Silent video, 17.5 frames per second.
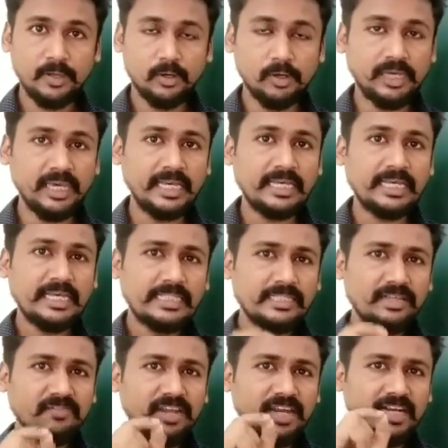Okay,
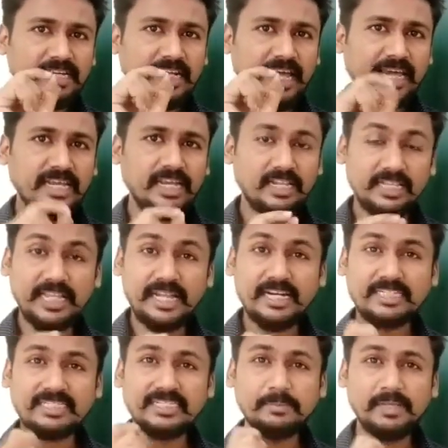they are very tiny.
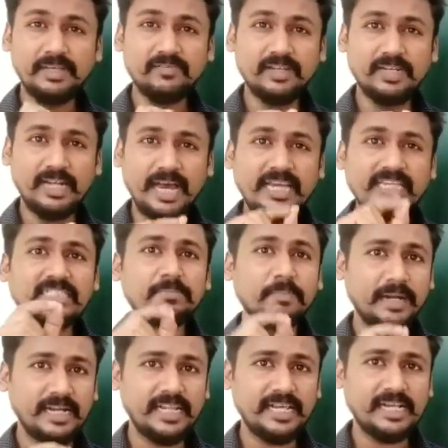There are some even ice
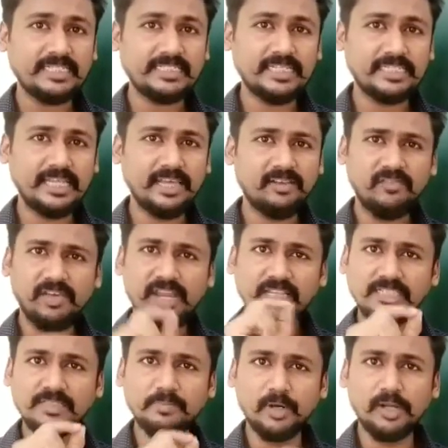particles are there.
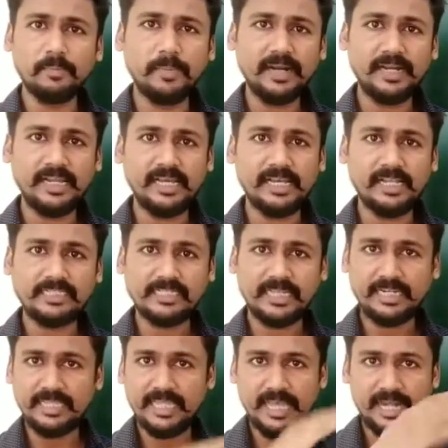Very small particles
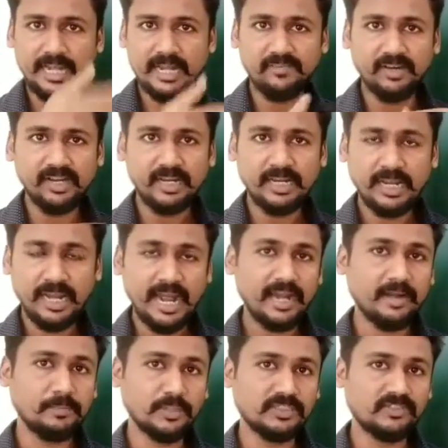are there in our
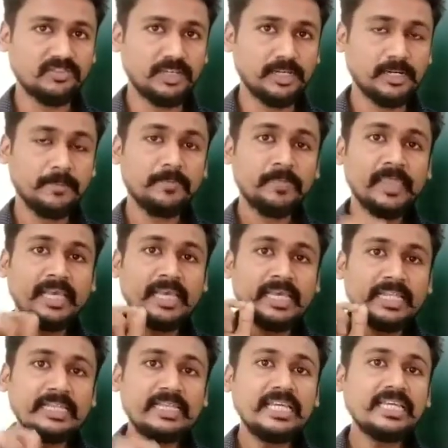atmosphere.
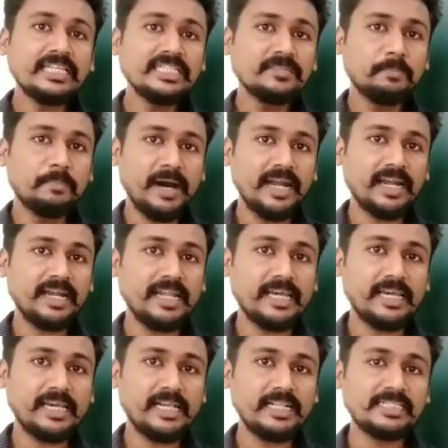These
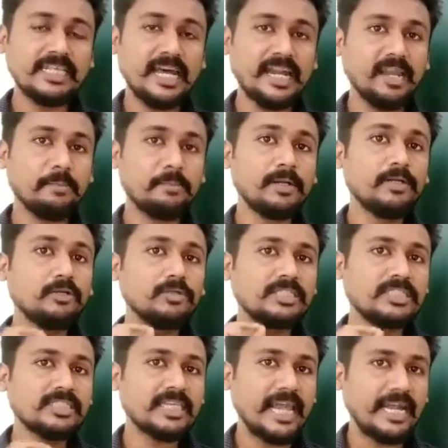particles are able to
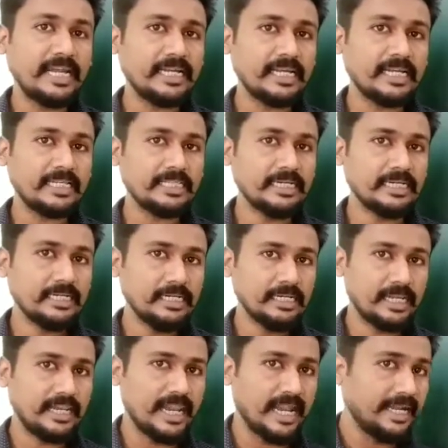scatter
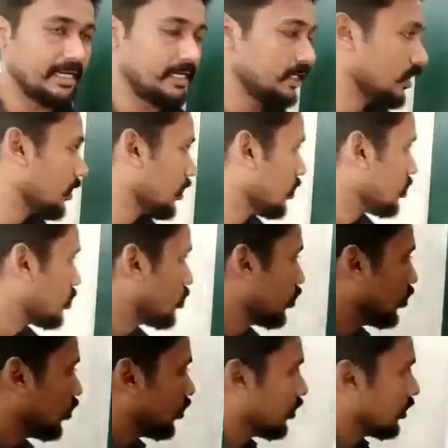the light.
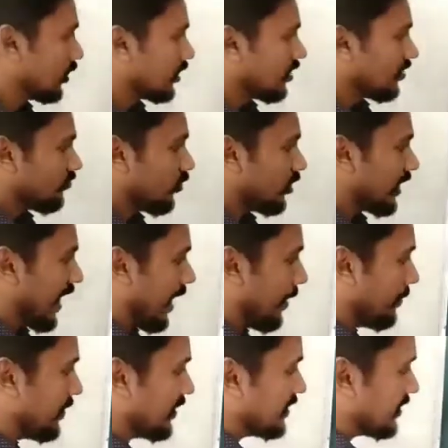So what
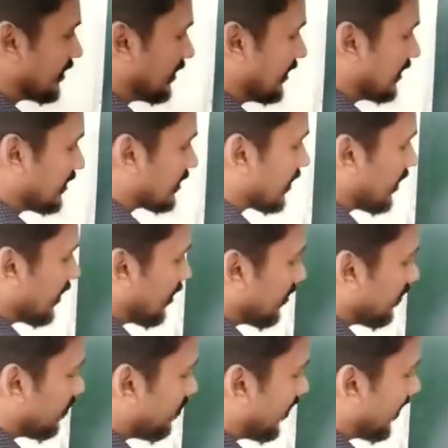happens is,
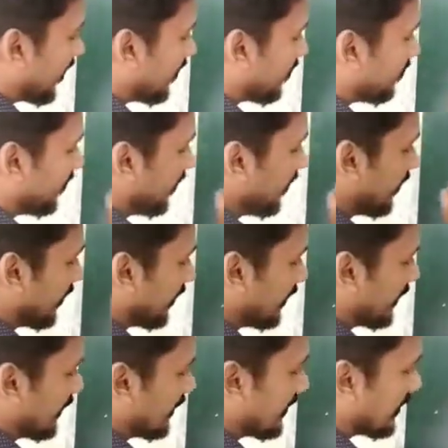
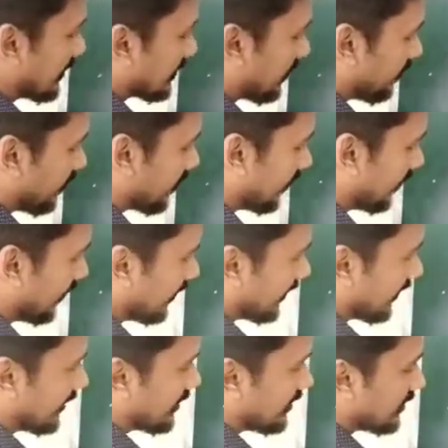whenever this is our
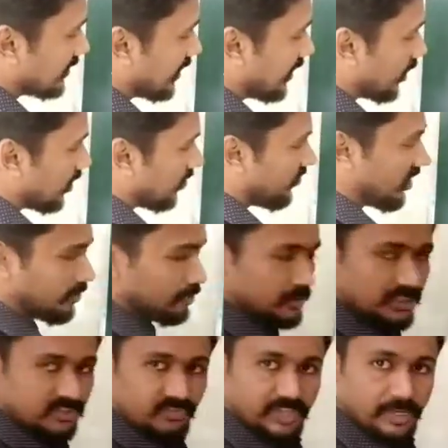earth and this is the layer of
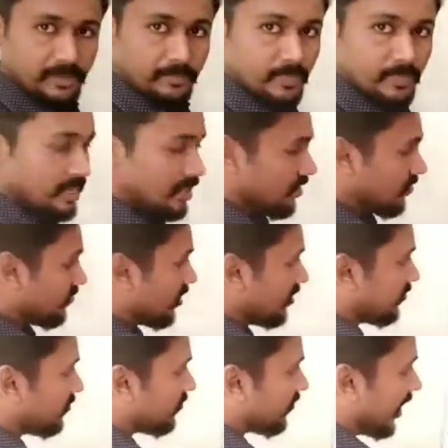atmosphere,
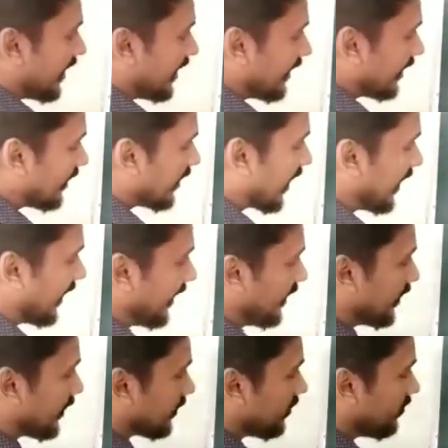when white
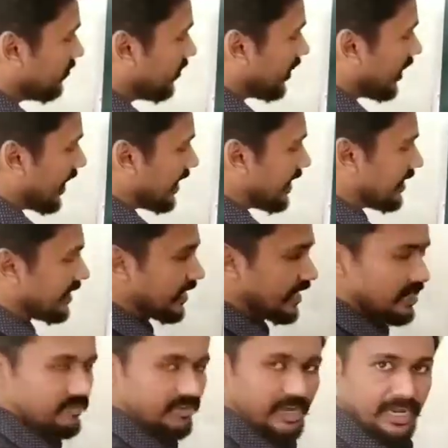light will enter
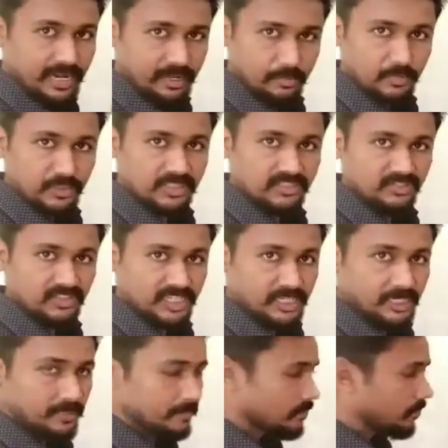our atmosphere,